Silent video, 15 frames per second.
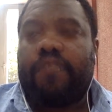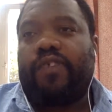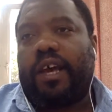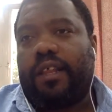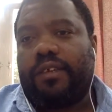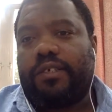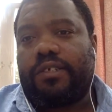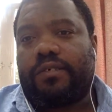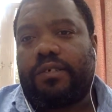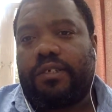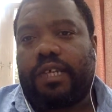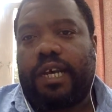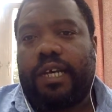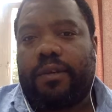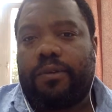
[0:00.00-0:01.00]
valleys of the
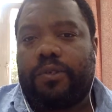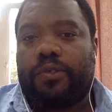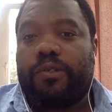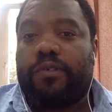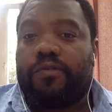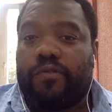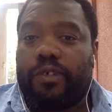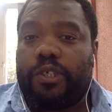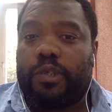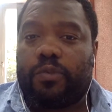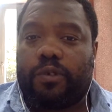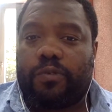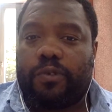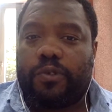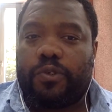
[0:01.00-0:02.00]
Tigris and Euphrates
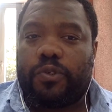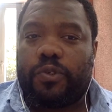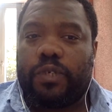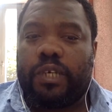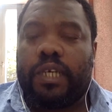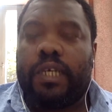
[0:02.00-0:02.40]
rivers